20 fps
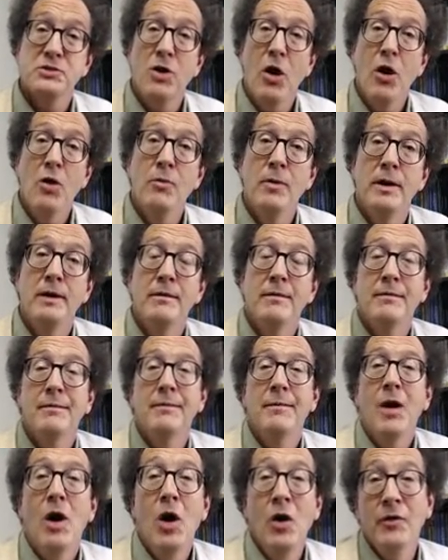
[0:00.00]
Darwin
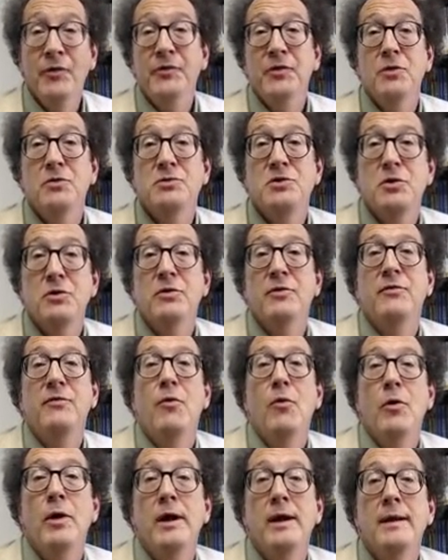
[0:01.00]
also turned
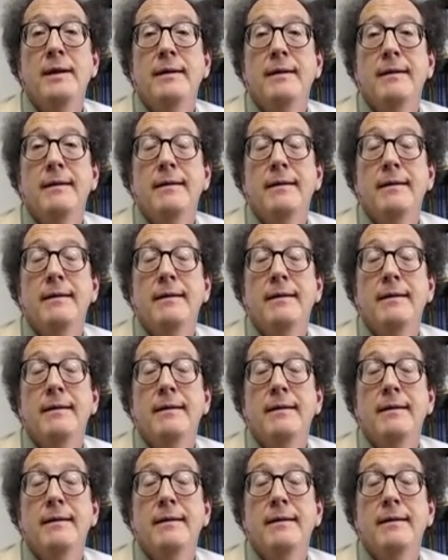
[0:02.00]
40